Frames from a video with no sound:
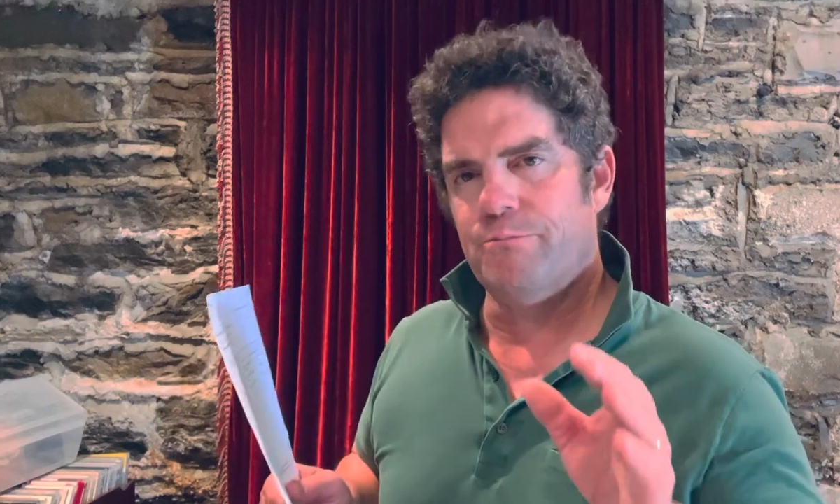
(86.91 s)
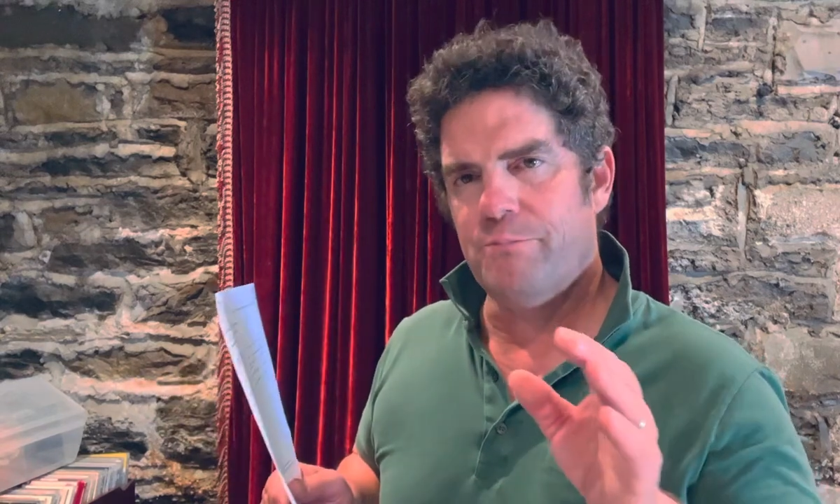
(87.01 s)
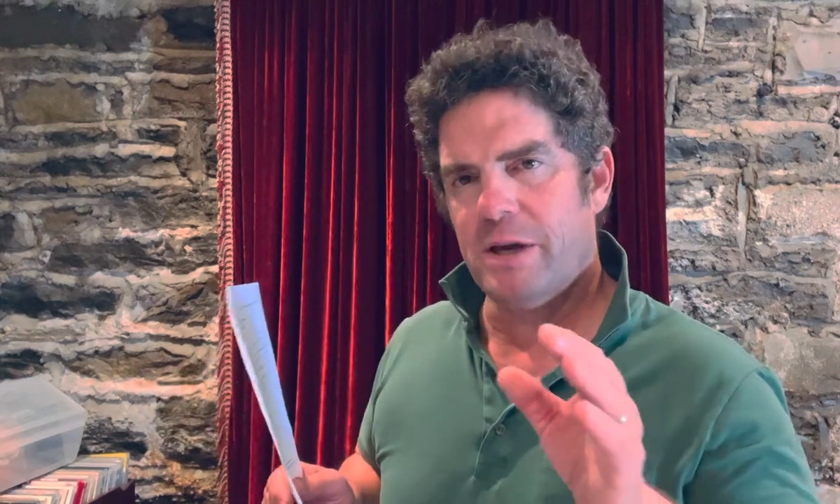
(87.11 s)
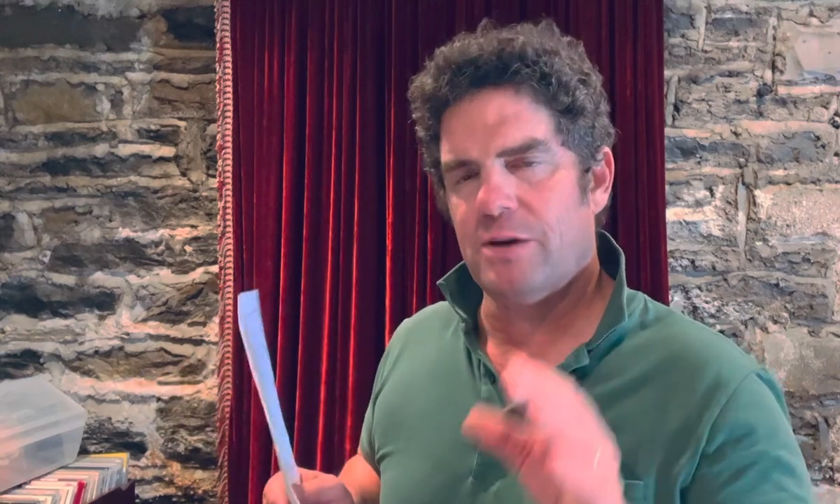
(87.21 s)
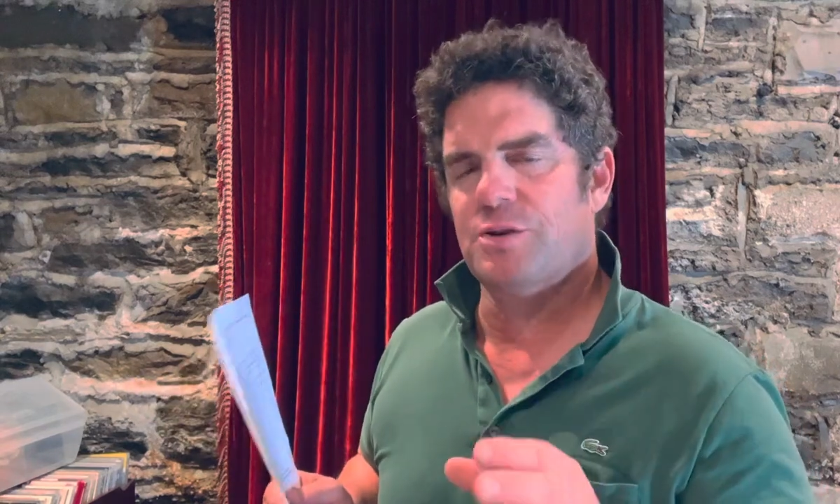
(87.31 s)

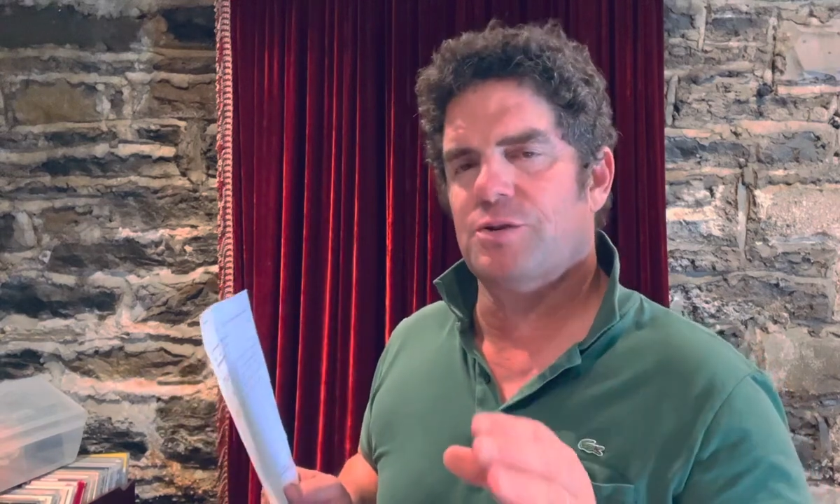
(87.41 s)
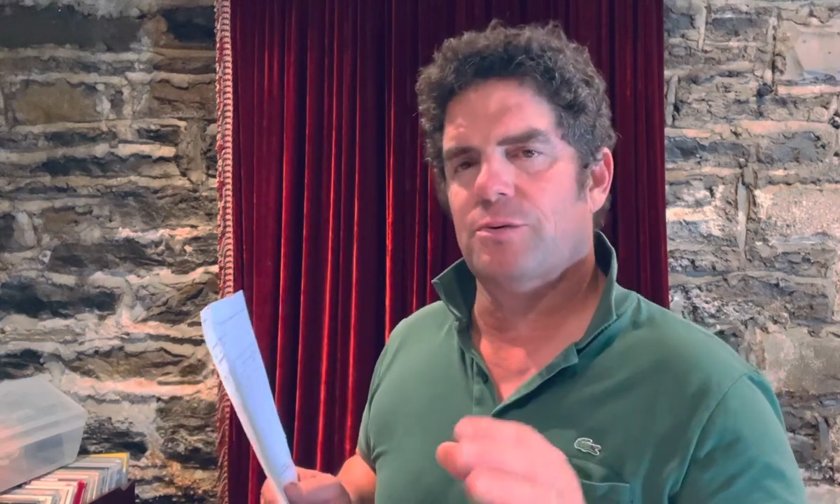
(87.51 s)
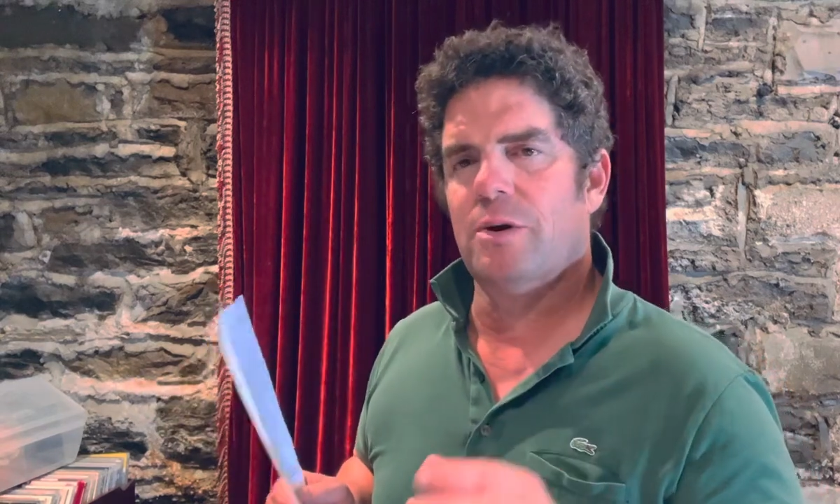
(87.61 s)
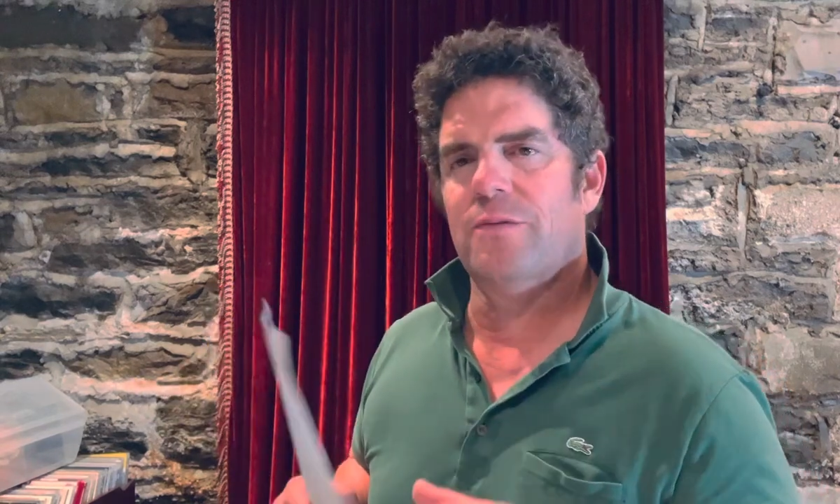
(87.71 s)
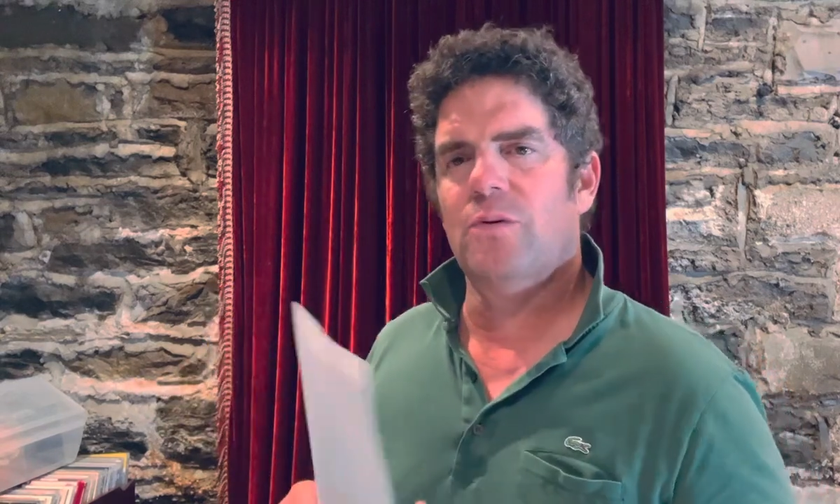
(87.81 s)

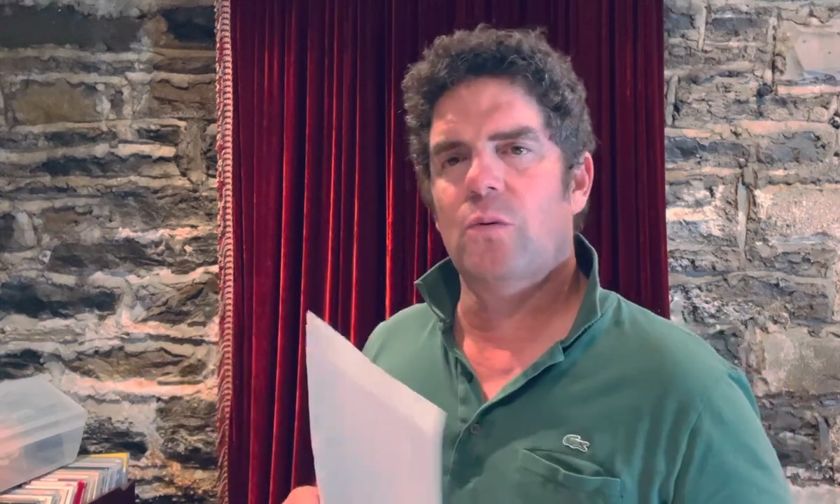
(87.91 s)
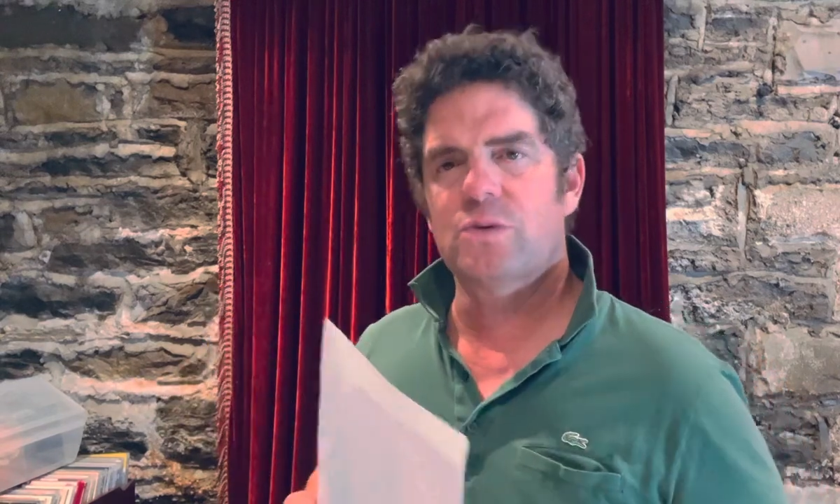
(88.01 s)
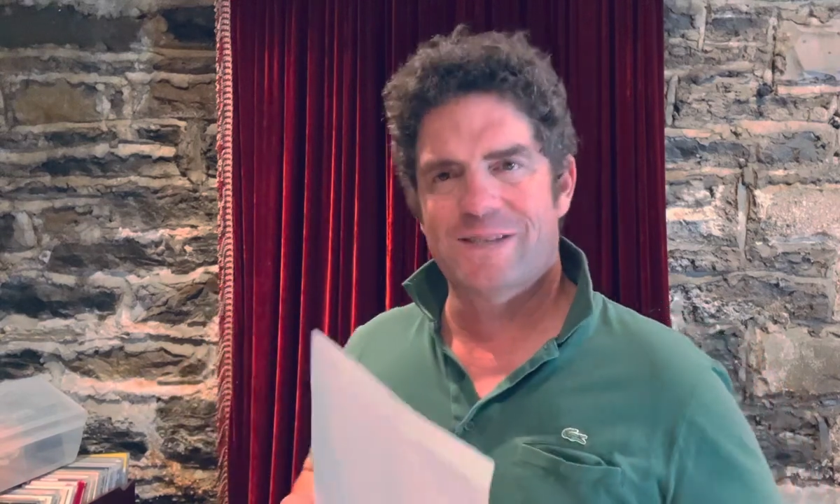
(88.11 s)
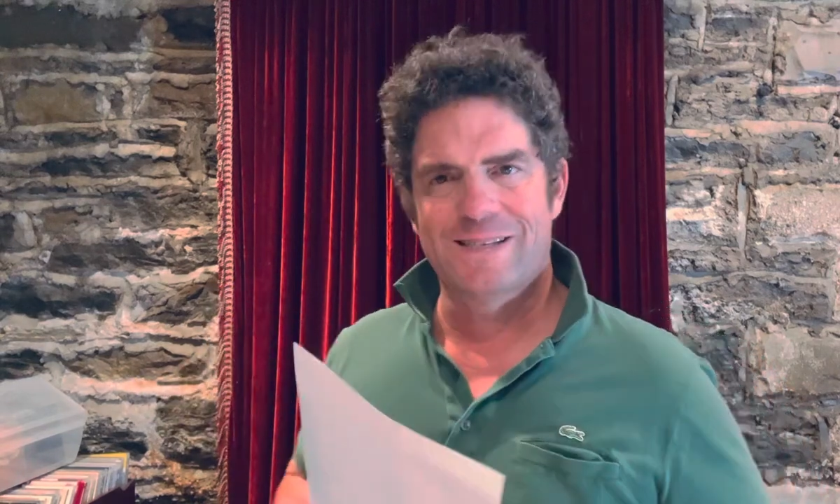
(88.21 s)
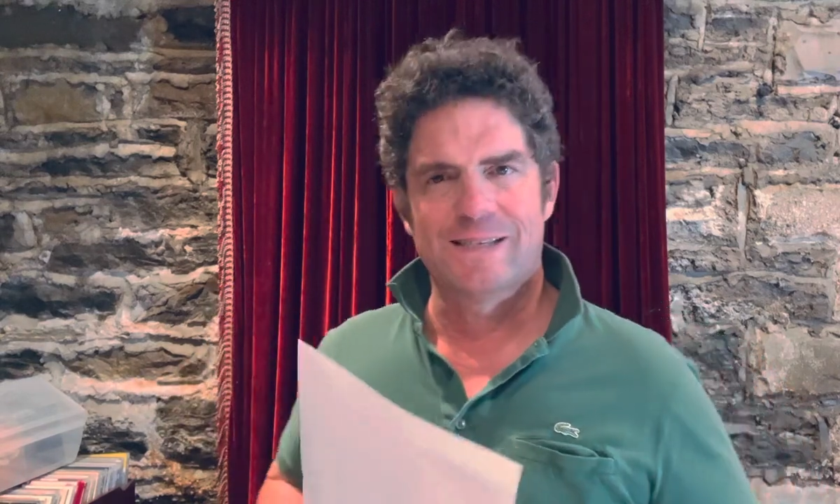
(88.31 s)
picture of the
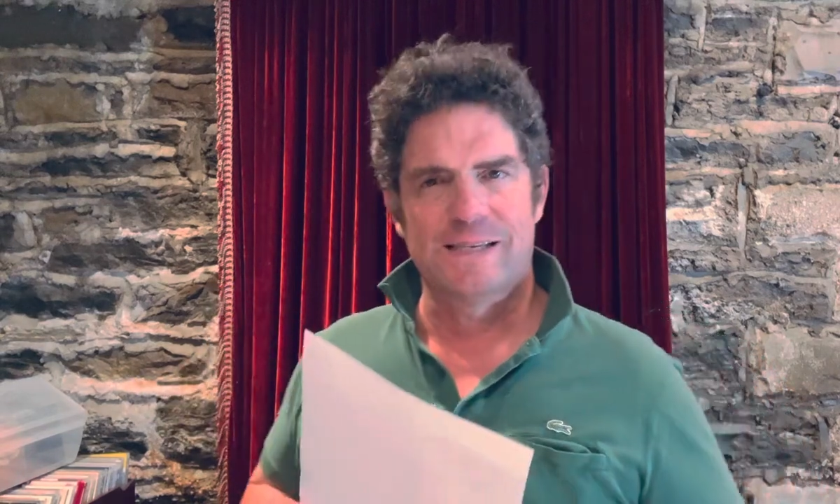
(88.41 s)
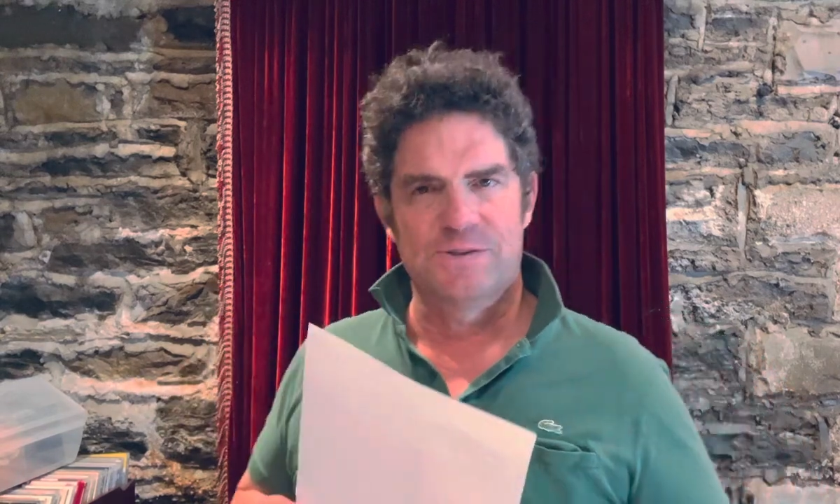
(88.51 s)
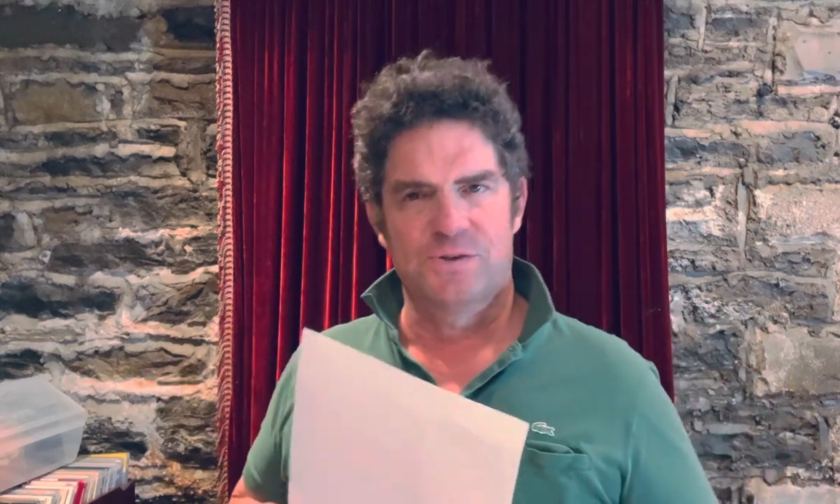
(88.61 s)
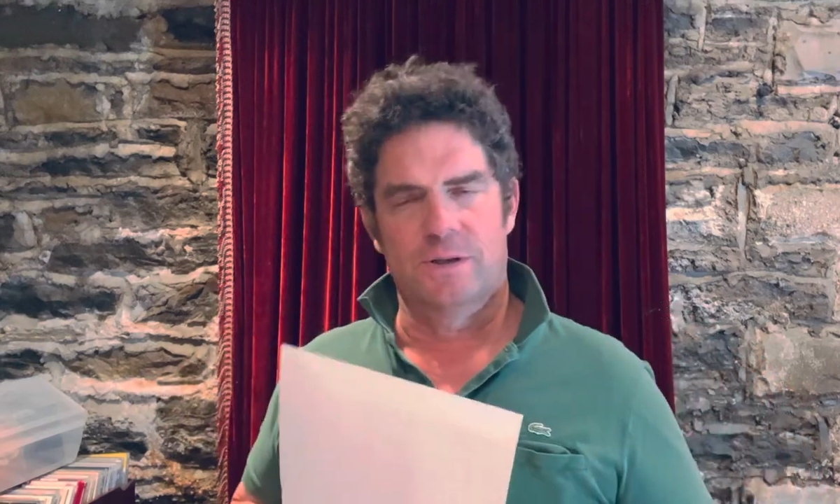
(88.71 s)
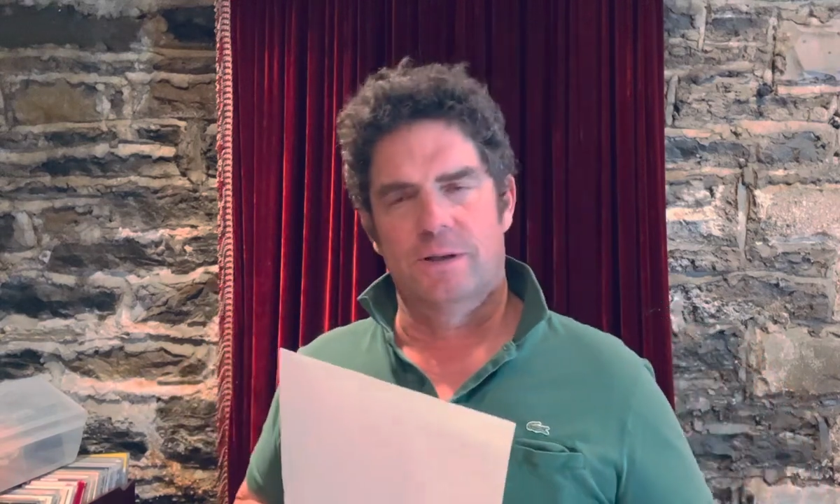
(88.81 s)
horse's
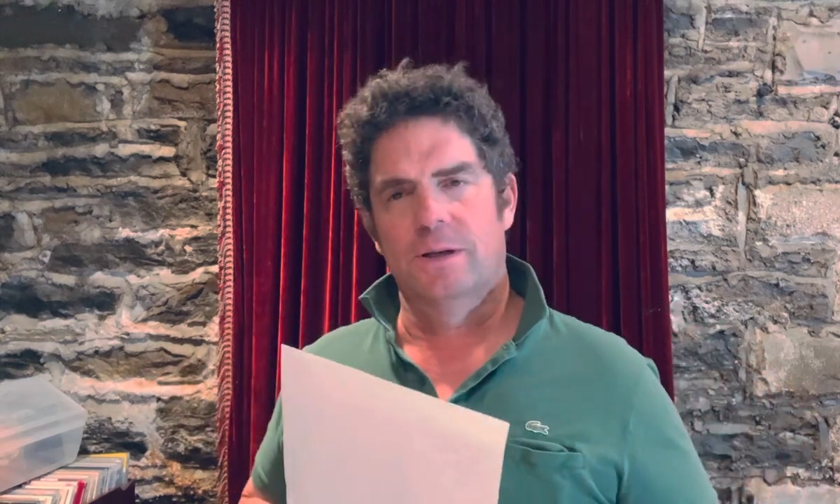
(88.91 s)
engine.